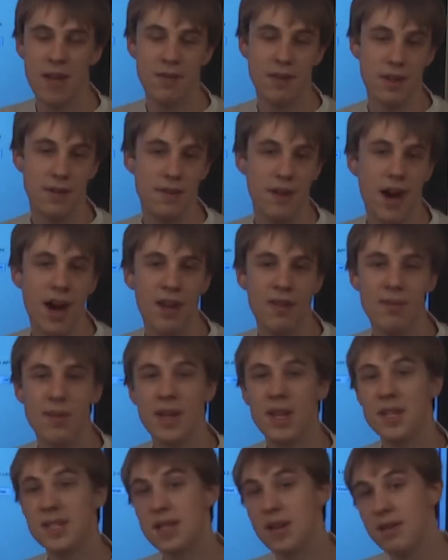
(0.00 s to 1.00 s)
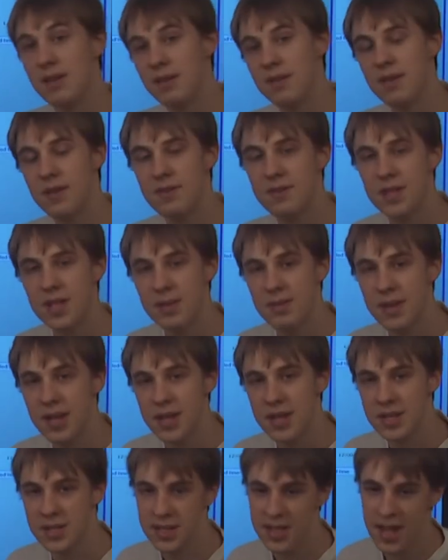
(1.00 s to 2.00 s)
every 5 minutes, every 15
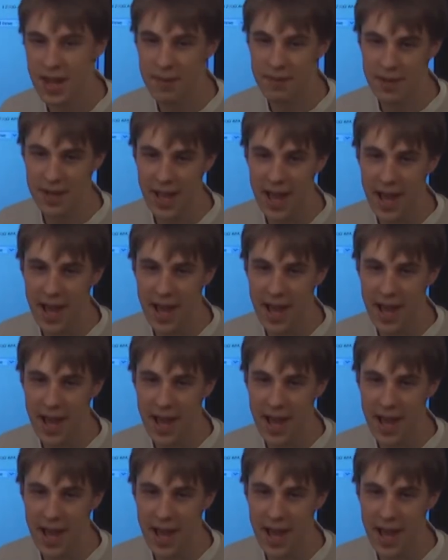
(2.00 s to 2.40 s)
minutes, every